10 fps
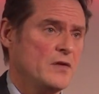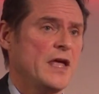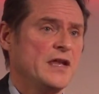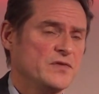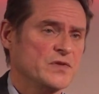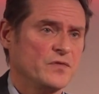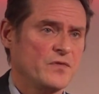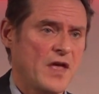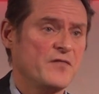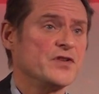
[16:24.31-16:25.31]
any sort
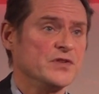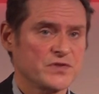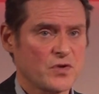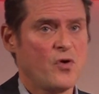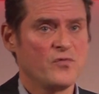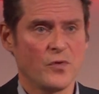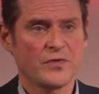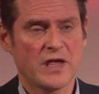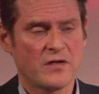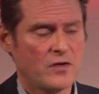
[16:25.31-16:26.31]
of evidence of what
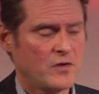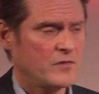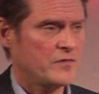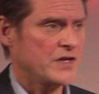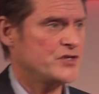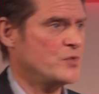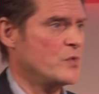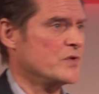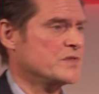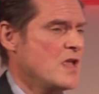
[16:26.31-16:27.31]
the issue
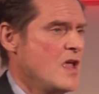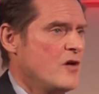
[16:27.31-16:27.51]
was,